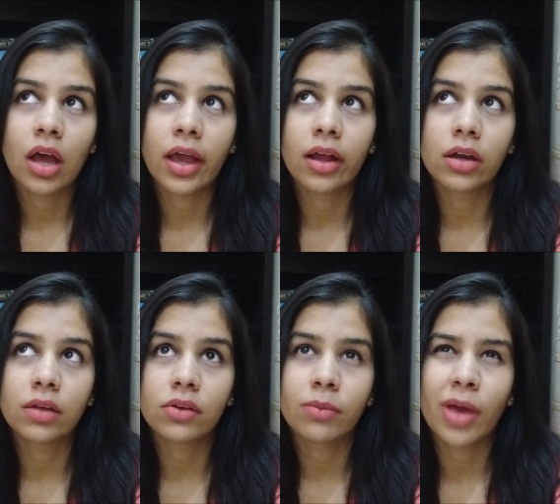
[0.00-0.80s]
I can't
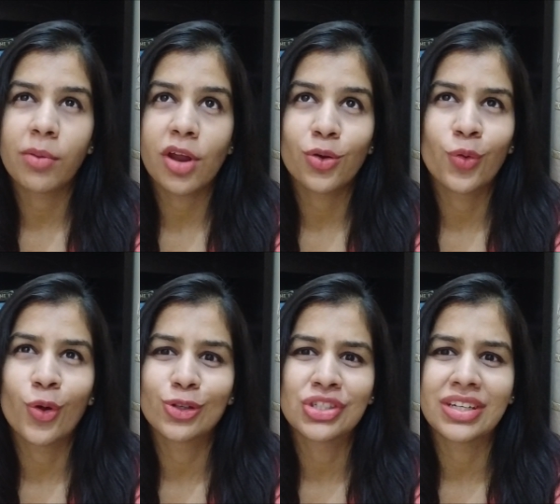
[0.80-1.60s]
even remember. I don't
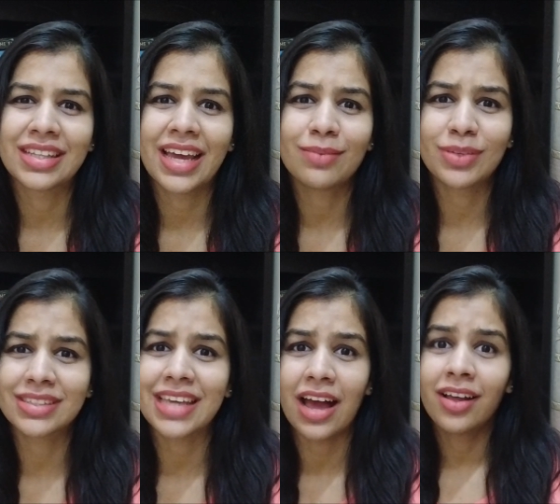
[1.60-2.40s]
want to share that, but
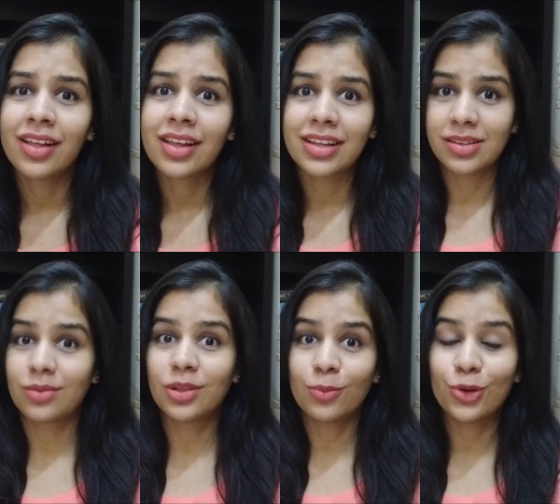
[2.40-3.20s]
yeah,
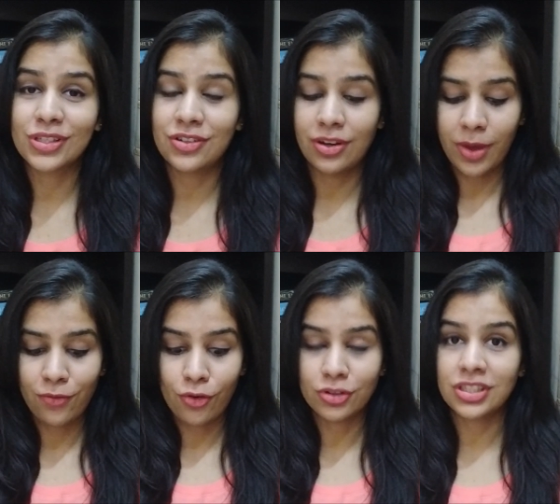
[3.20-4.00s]
the book is written by a
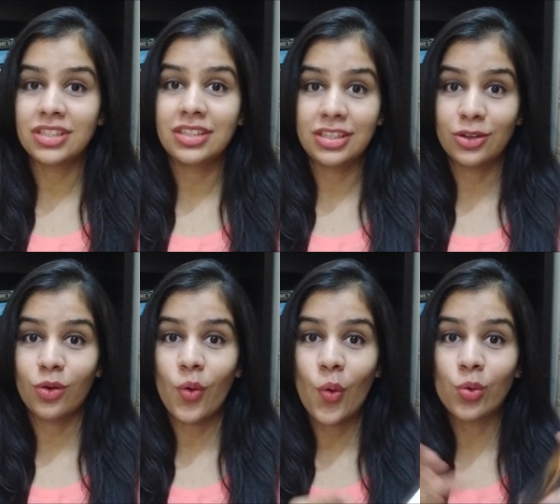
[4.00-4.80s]

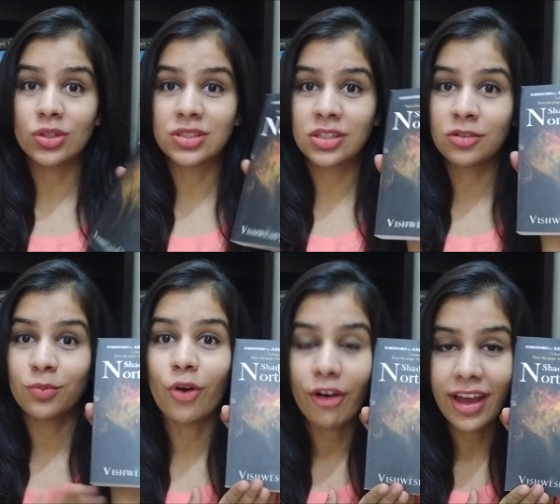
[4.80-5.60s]
14-year-old
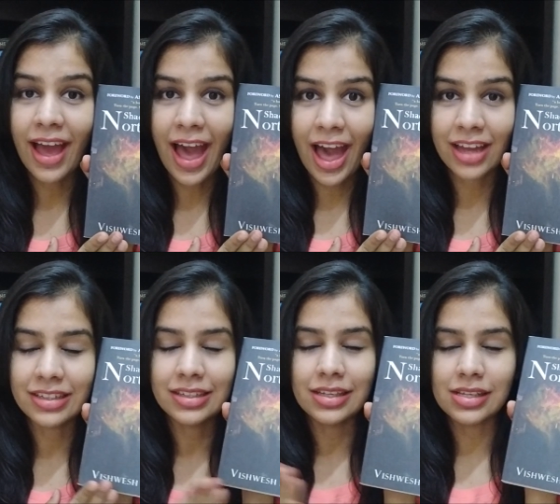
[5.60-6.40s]
boy and
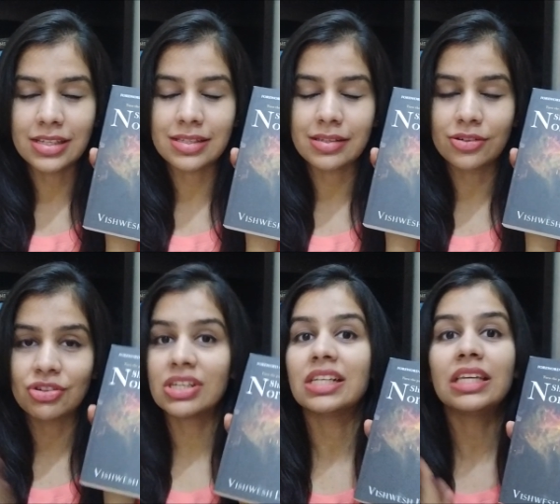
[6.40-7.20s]
is
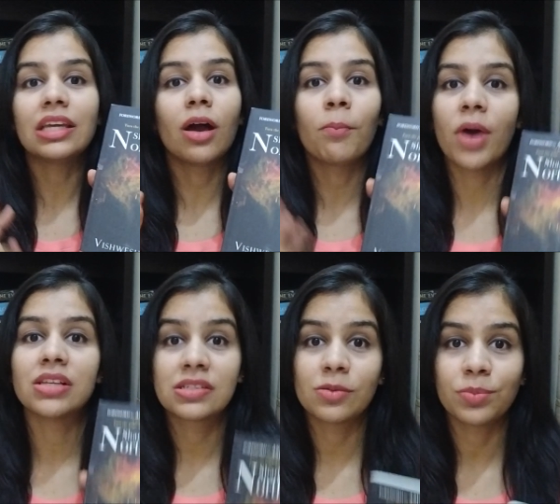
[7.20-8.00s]
really a
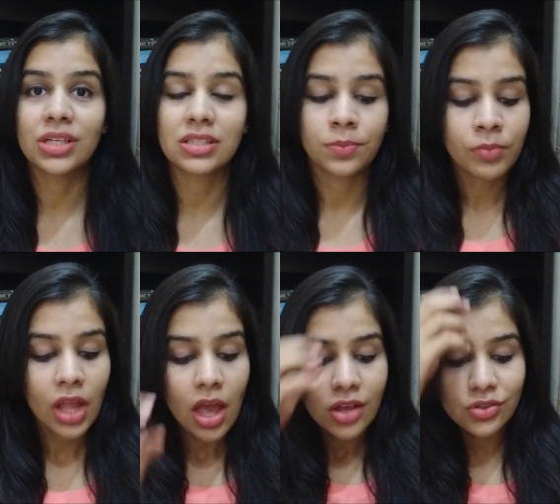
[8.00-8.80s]
masterpiece.
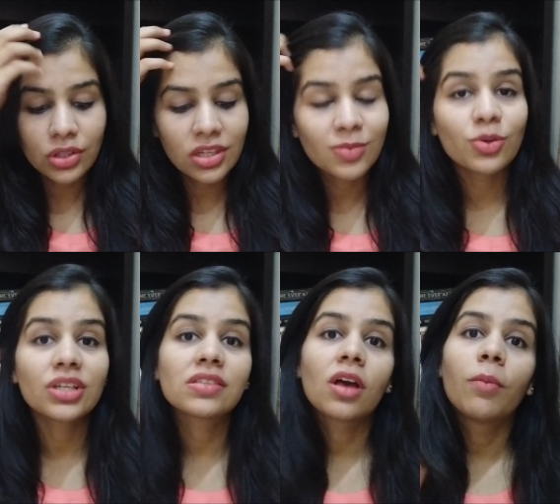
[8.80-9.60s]
So this book
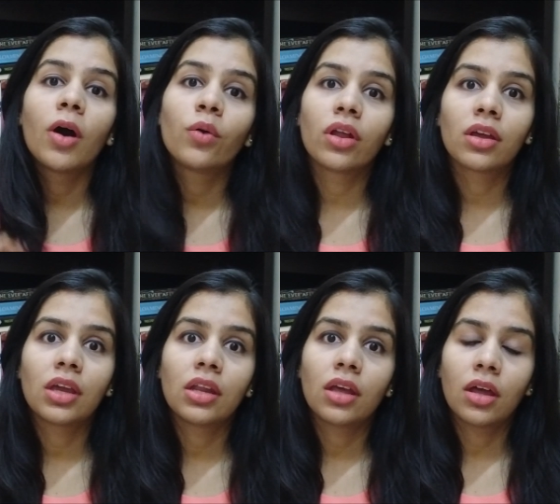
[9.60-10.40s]
is about,
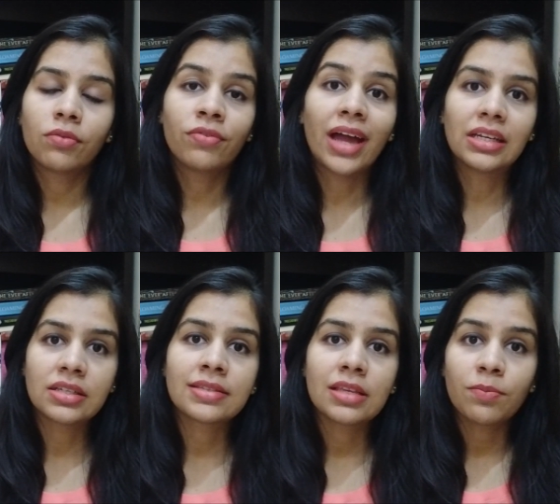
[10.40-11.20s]
again, a
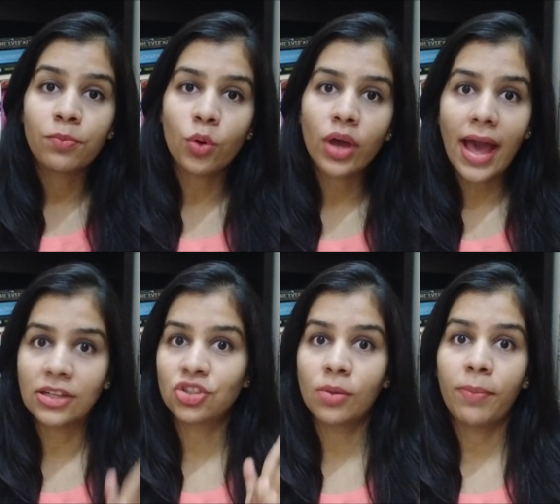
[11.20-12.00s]
fantasy book,
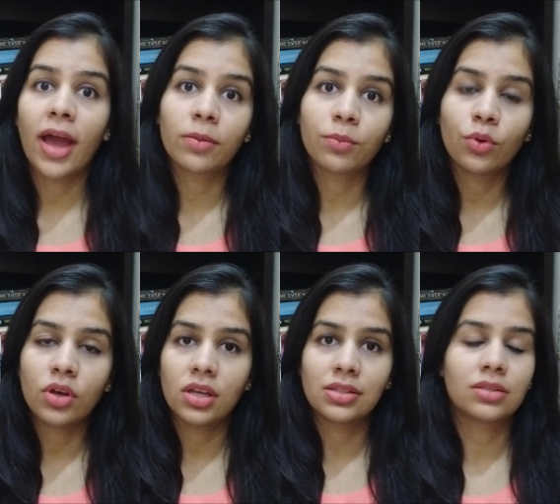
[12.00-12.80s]
action-packed
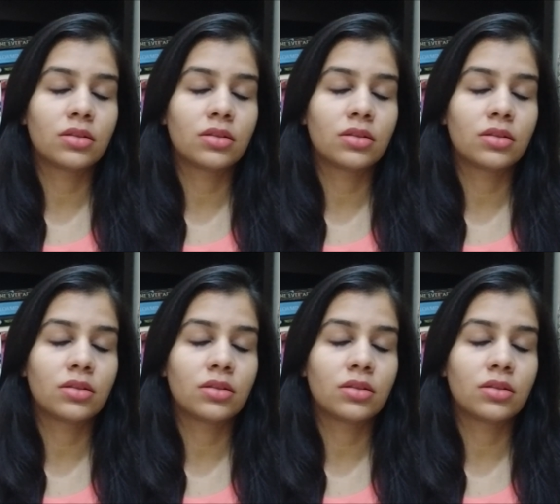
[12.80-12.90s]
book.